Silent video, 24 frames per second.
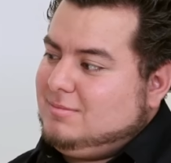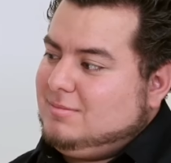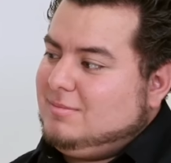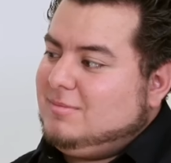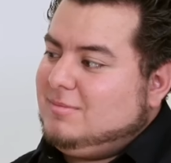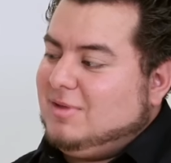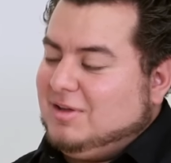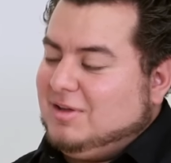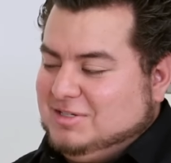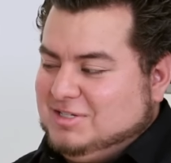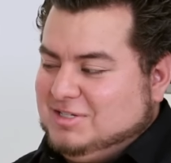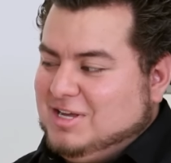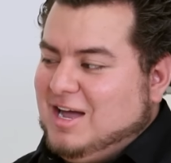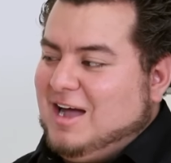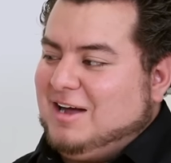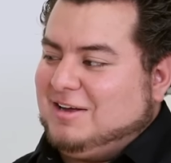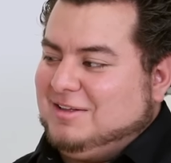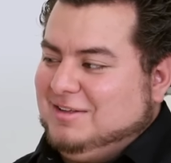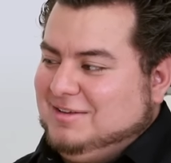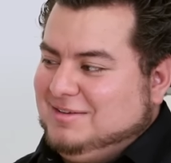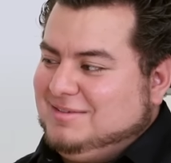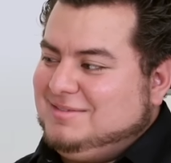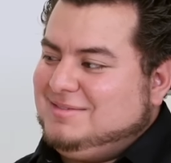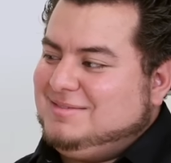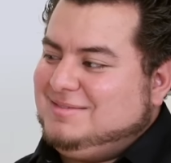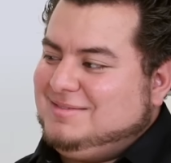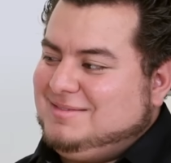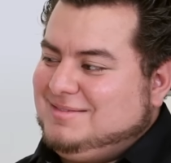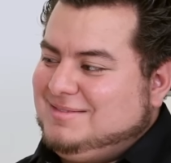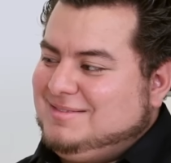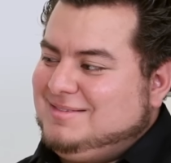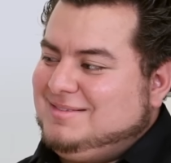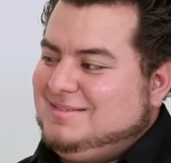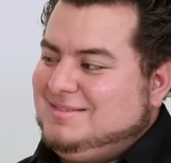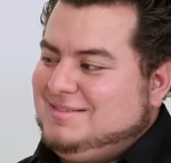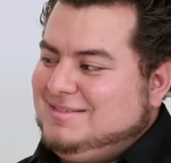goes, right? Exactly. So there's
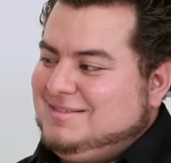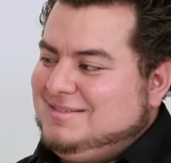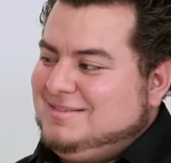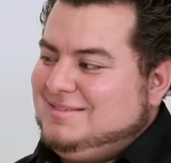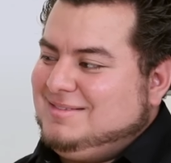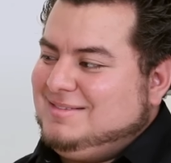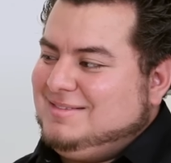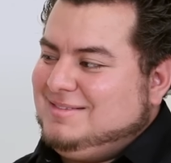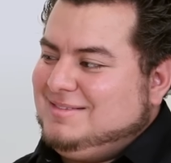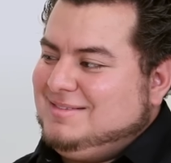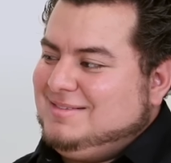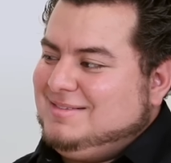gamers, they don't